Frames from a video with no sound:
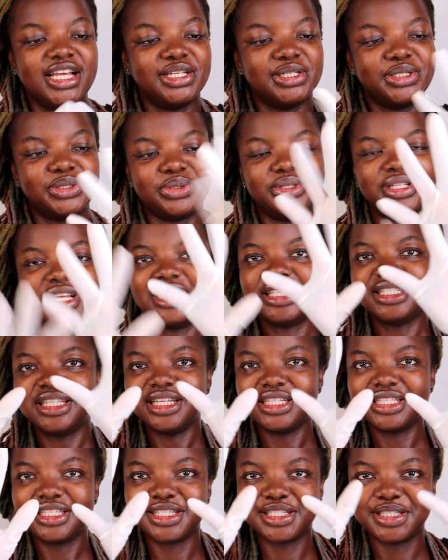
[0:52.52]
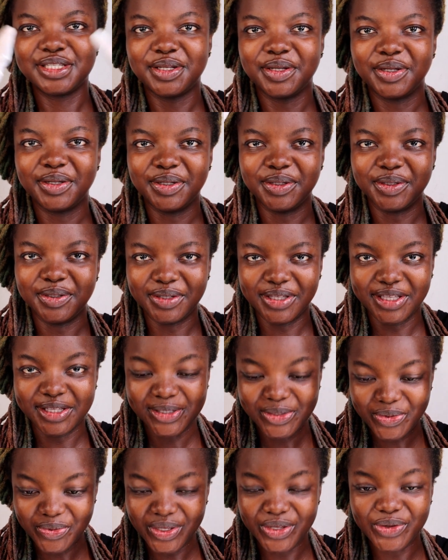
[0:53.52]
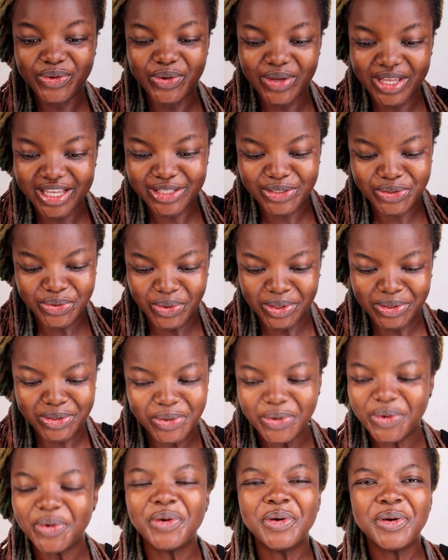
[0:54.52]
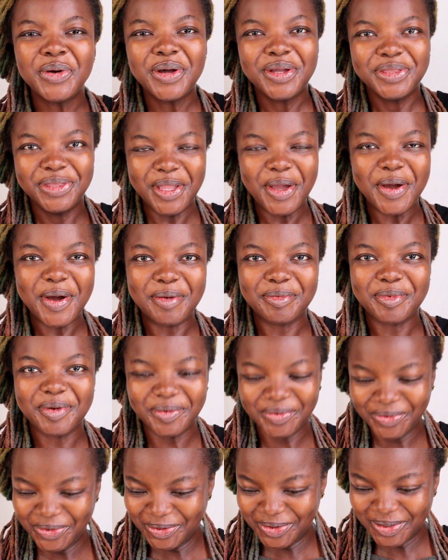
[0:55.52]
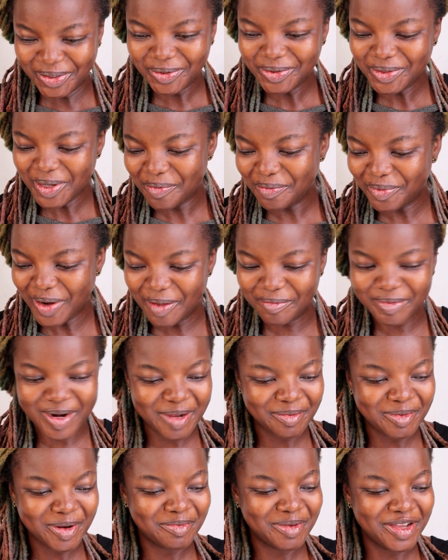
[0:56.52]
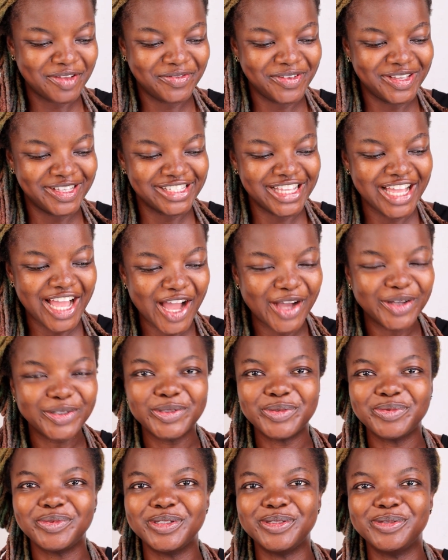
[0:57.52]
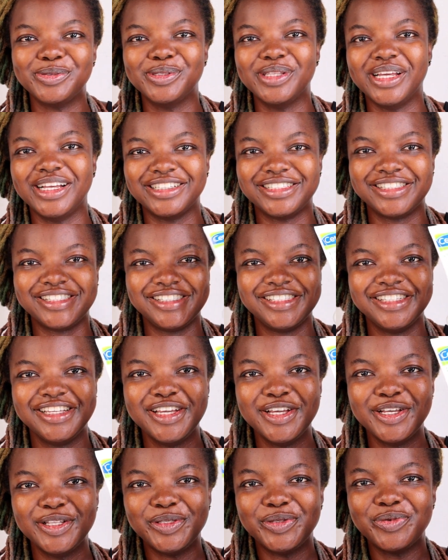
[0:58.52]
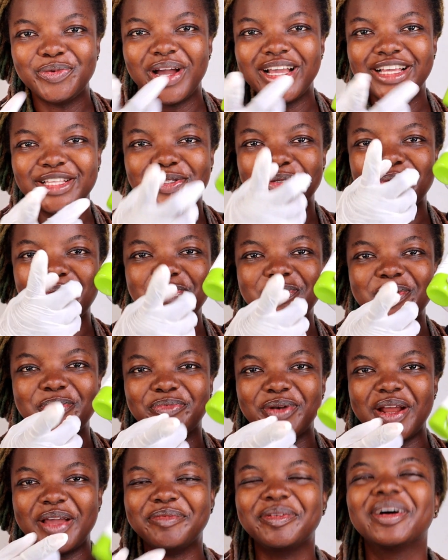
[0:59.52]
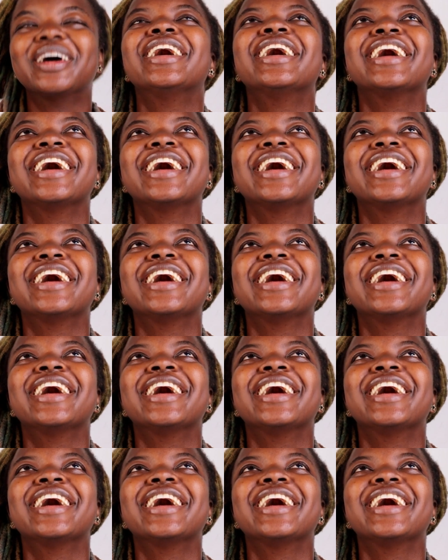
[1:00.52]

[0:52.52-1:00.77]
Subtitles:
So that's it. Okay, so we go into it. So now I'm confused. I want to apply primer on my face. How do we do that? Do I scoop the primer?